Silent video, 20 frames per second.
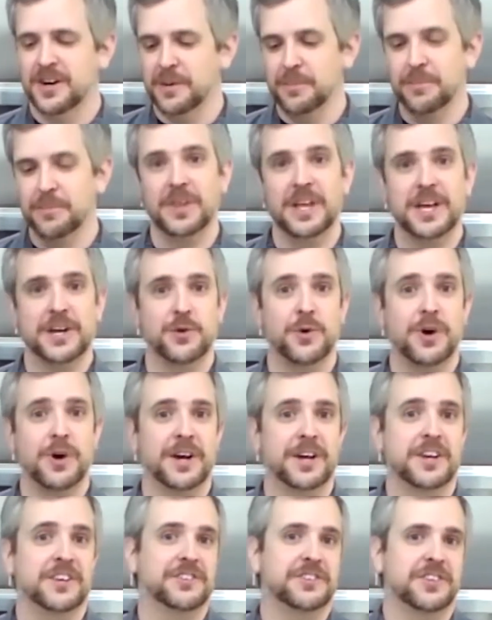
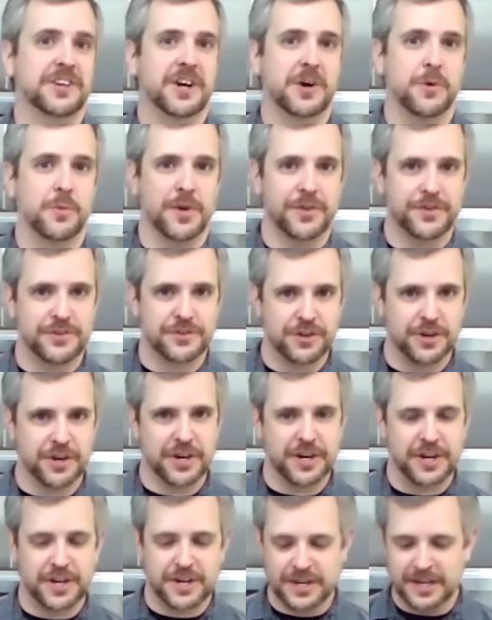Likewise, with
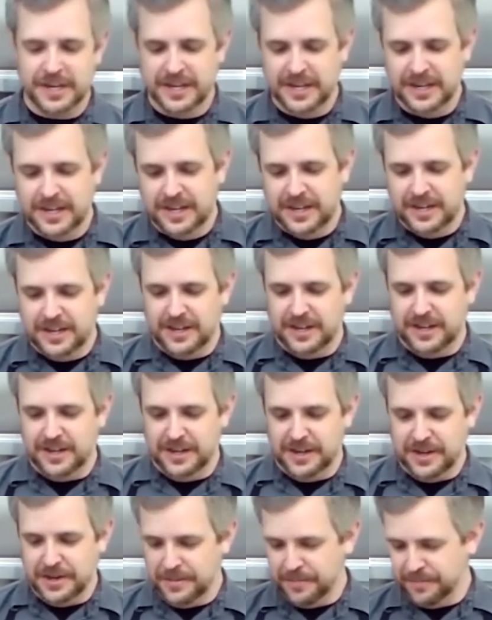sugar,
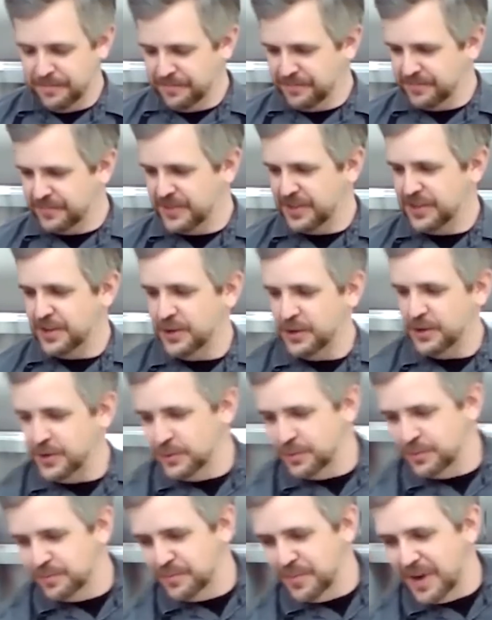you know,
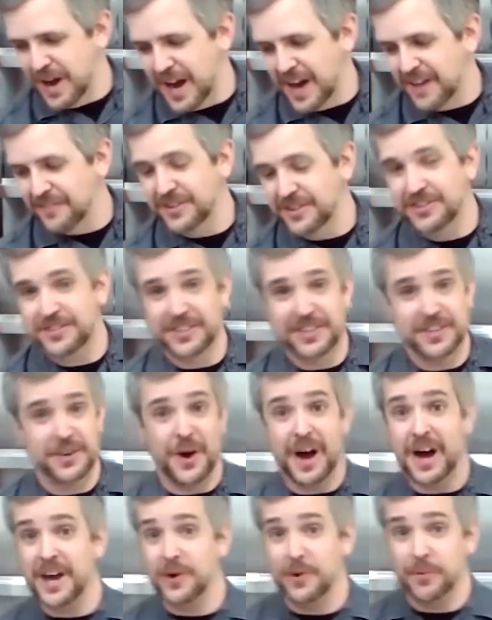you obviously, you
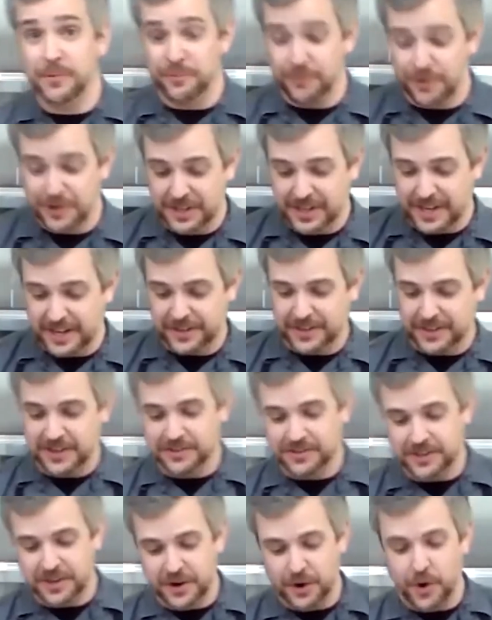know, I don't really like
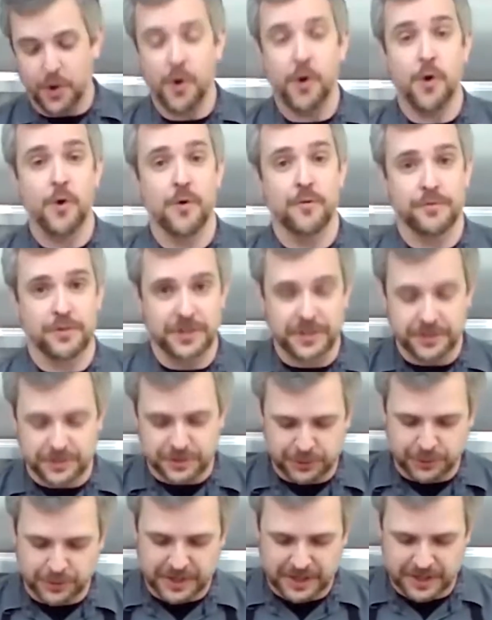things that are overly
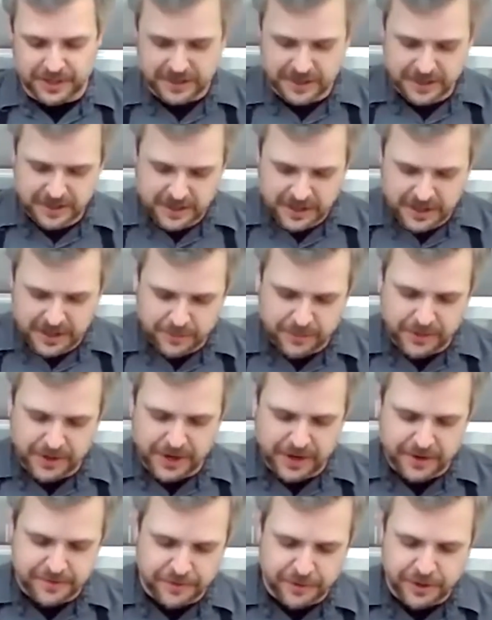sweet,
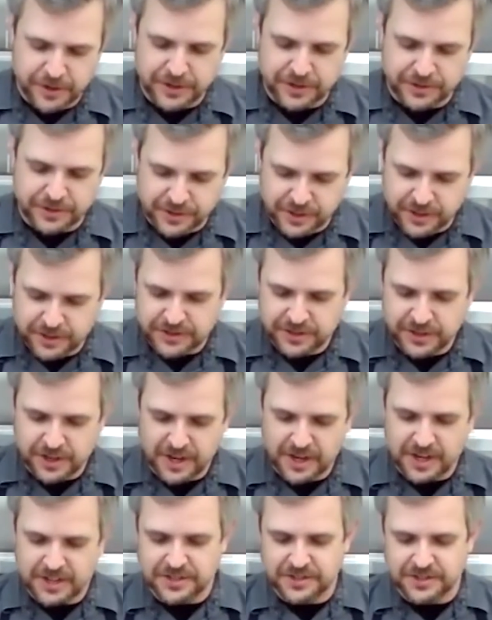but for a dessert
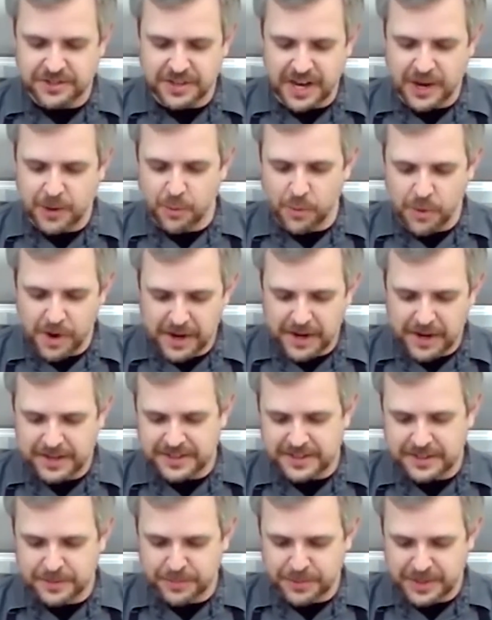sauce, I want
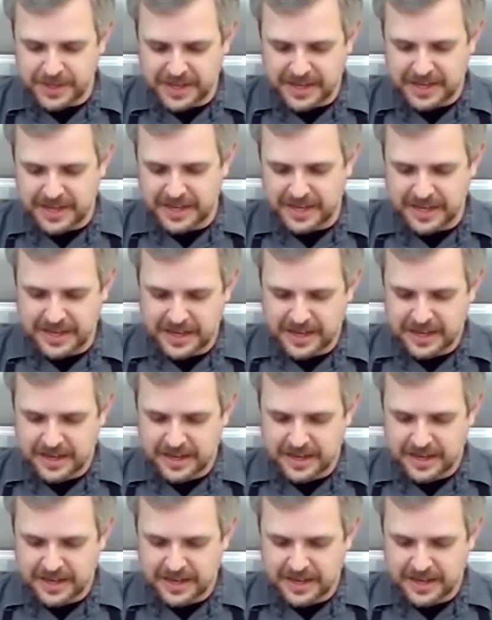it to be